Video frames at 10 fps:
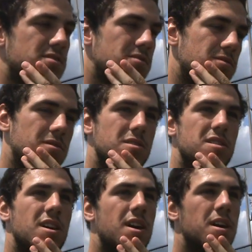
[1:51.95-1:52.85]
Okay.
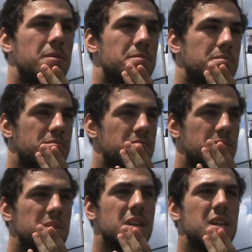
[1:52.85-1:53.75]
So
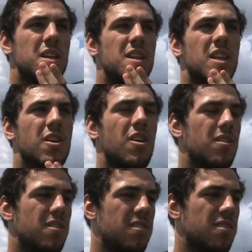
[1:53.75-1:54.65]
it was a
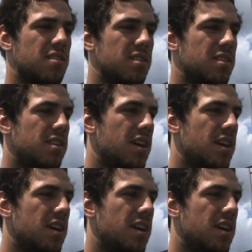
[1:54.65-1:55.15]
general studies degree?